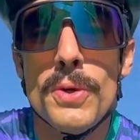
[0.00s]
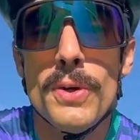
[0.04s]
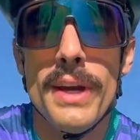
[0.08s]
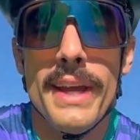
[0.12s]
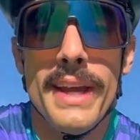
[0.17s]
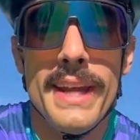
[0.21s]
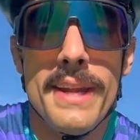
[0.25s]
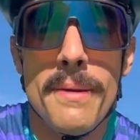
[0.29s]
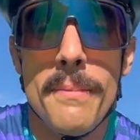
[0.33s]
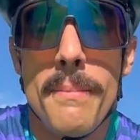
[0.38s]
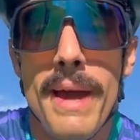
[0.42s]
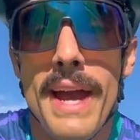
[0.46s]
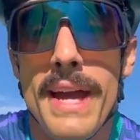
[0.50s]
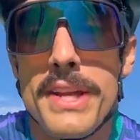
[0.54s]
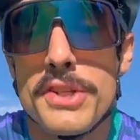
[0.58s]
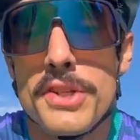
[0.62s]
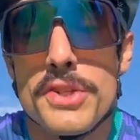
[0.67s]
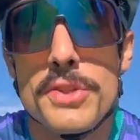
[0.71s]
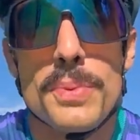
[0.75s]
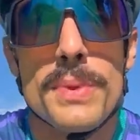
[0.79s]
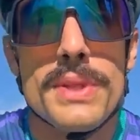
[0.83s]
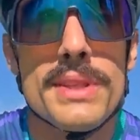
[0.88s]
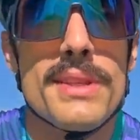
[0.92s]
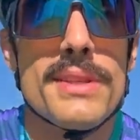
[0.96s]
and it
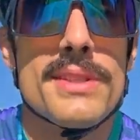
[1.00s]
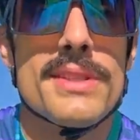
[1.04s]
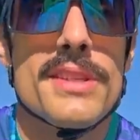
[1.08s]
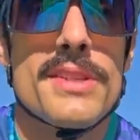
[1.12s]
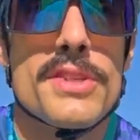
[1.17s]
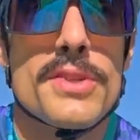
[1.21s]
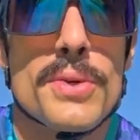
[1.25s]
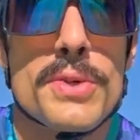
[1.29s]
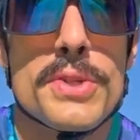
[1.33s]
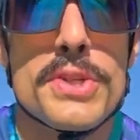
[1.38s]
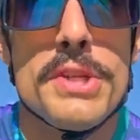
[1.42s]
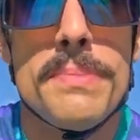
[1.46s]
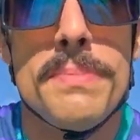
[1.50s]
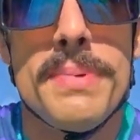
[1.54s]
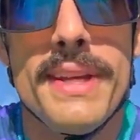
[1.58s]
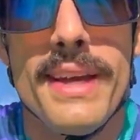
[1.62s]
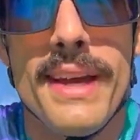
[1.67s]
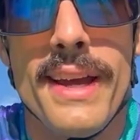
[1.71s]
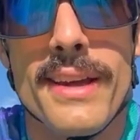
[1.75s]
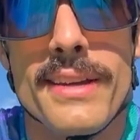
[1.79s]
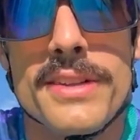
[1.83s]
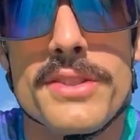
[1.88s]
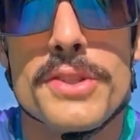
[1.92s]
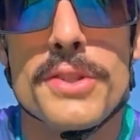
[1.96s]
matches with the Centaur
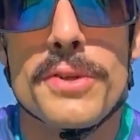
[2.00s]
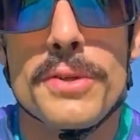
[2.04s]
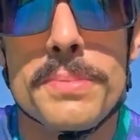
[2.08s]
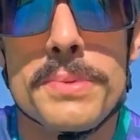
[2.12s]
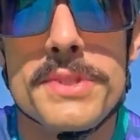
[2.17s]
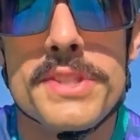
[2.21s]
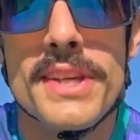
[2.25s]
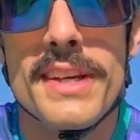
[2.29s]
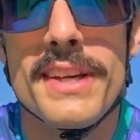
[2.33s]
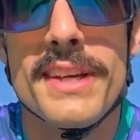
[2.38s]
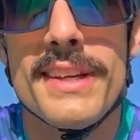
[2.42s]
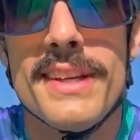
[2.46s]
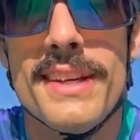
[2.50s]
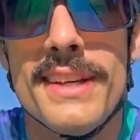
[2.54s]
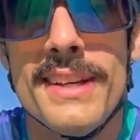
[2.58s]
GPX group set.